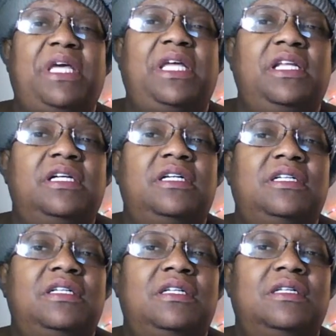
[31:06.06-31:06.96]
me?
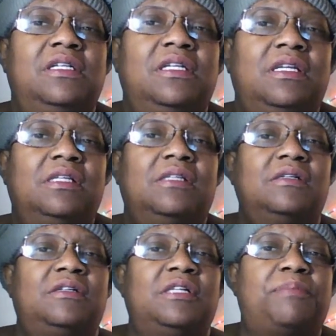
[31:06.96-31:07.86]

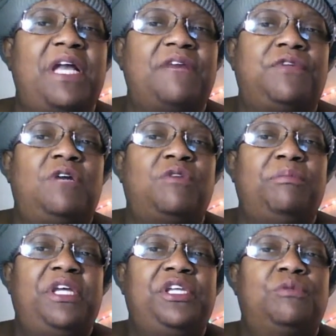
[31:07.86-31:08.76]
On the platform with
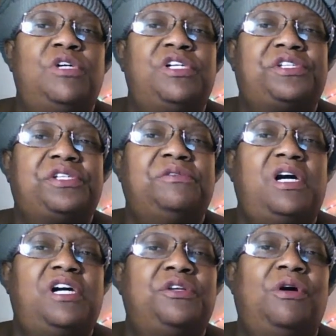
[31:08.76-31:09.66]
me? You want to,
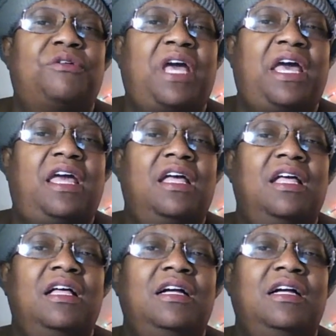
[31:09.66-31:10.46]
or you okay?